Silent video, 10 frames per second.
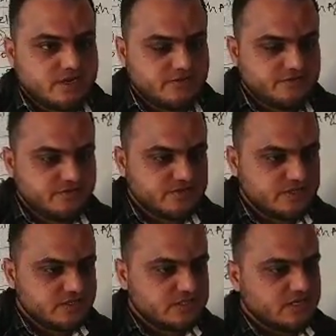and if you
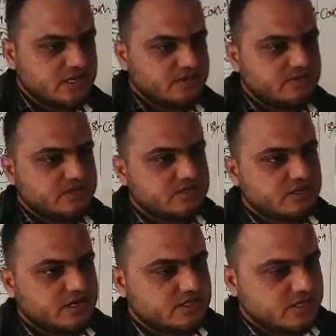see the
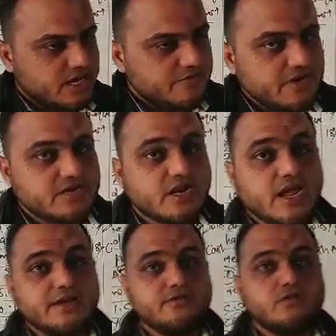syllabus, I think I will
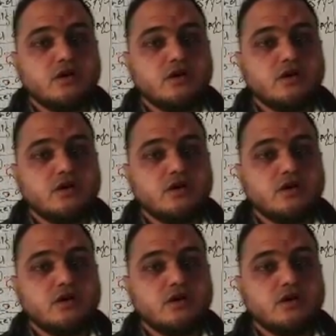try to